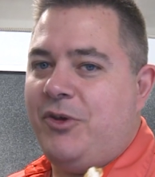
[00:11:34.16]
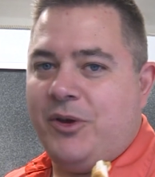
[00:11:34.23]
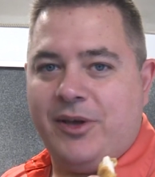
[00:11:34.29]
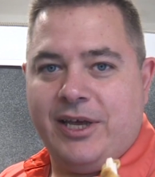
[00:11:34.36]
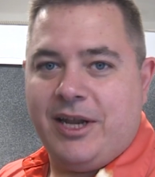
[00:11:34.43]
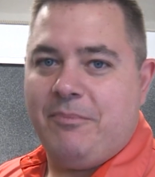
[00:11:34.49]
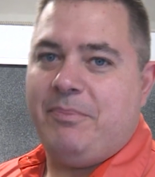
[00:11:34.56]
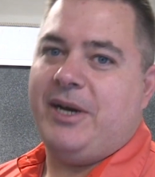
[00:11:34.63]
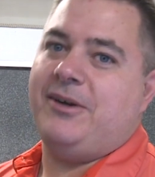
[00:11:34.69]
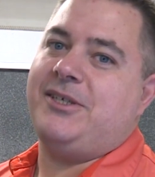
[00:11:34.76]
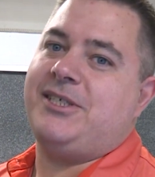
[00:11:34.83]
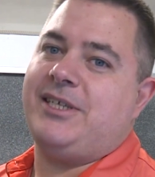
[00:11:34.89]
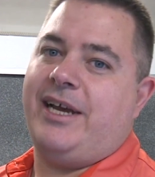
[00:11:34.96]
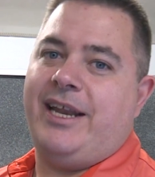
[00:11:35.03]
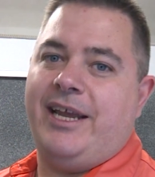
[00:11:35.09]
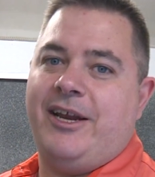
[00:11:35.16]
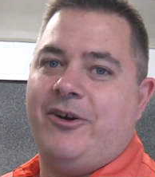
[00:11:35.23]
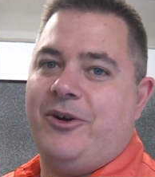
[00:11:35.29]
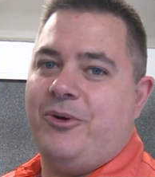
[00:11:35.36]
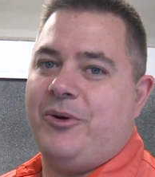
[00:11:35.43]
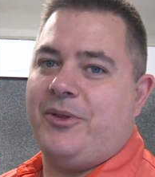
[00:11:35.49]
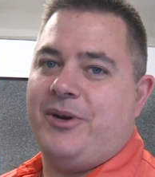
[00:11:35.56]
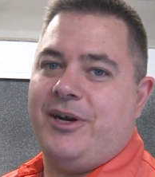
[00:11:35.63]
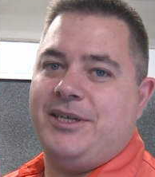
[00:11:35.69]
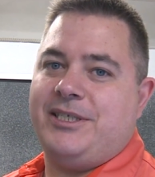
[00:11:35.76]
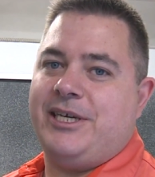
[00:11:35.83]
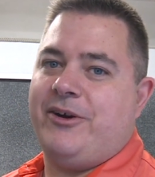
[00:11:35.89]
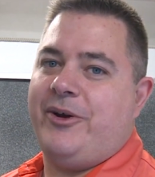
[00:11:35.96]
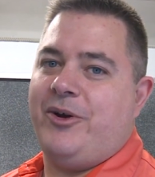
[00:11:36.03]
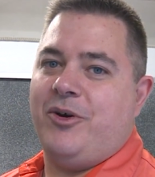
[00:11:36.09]
you can get a bear sighting here in Northern
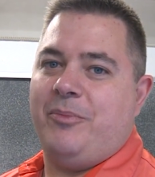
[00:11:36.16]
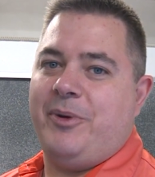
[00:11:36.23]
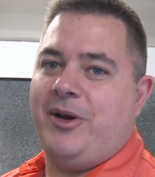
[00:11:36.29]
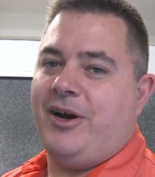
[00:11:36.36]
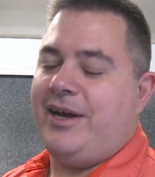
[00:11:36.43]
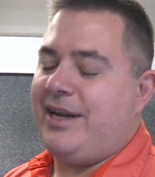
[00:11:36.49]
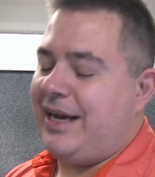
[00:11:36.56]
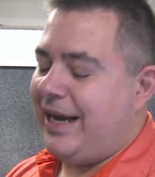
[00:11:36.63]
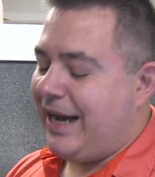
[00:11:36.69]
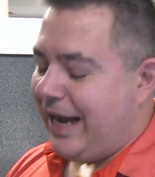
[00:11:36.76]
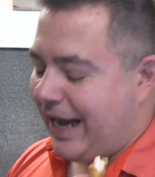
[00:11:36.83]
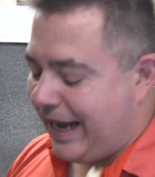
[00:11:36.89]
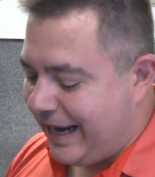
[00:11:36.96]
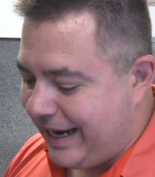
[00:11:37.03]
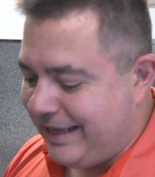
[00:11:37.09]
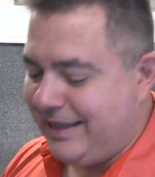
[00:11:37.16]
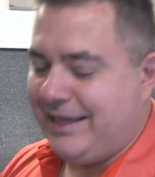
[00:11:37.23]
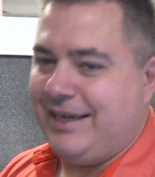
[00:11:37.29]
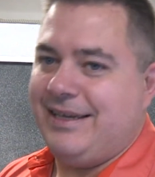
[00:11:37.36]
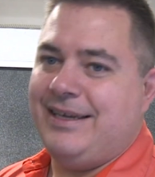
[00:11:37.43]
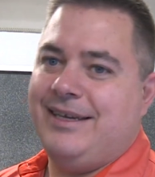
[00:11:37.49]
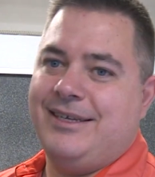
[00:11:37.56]
Ontario or beyond, I highly